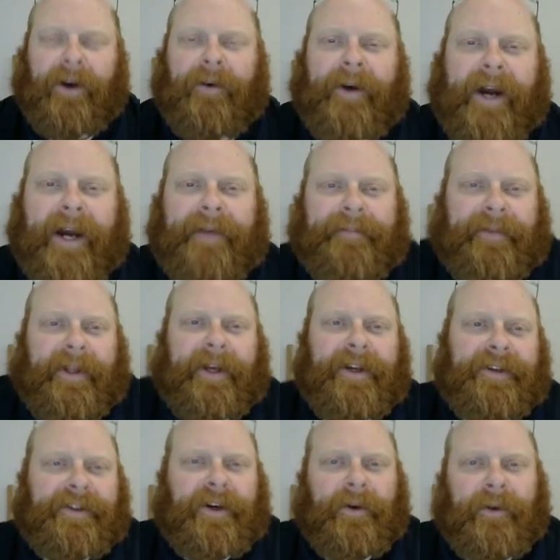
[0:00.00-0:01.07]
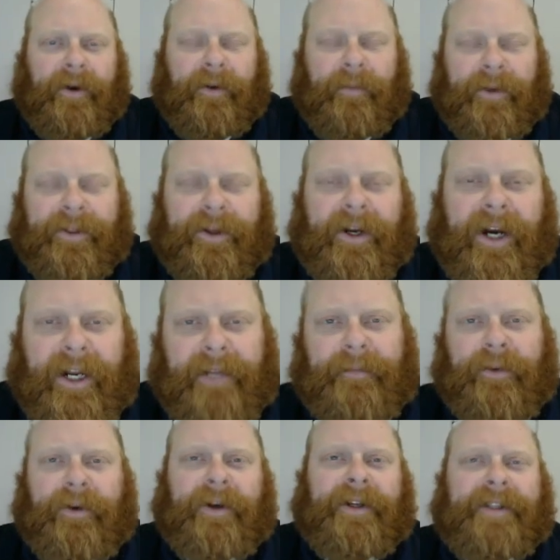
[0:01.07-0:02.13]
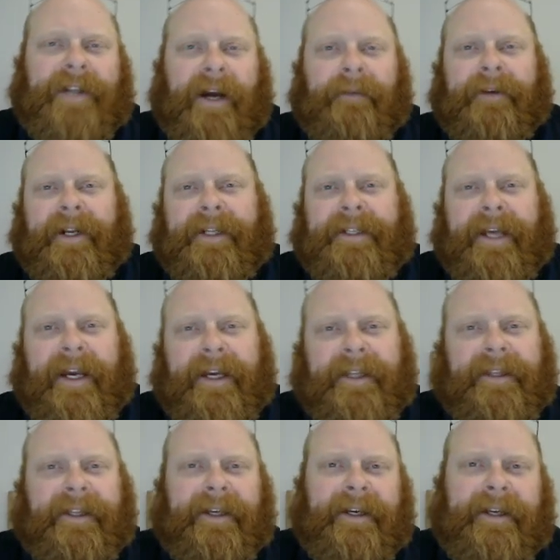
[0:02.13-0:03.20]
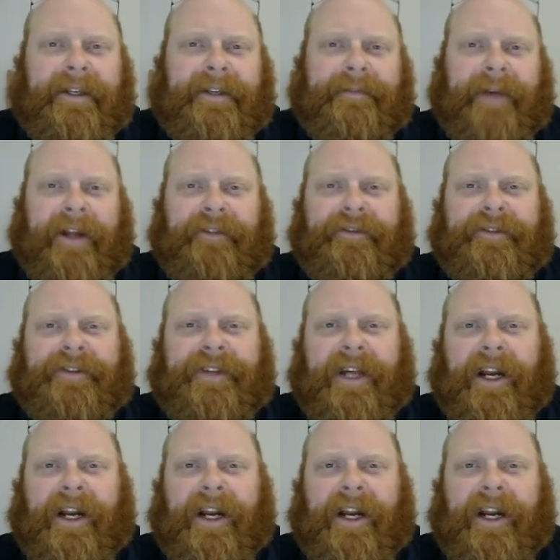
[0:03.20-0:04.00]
Okay, so with our cutting boards, I'm going to take the dimensions that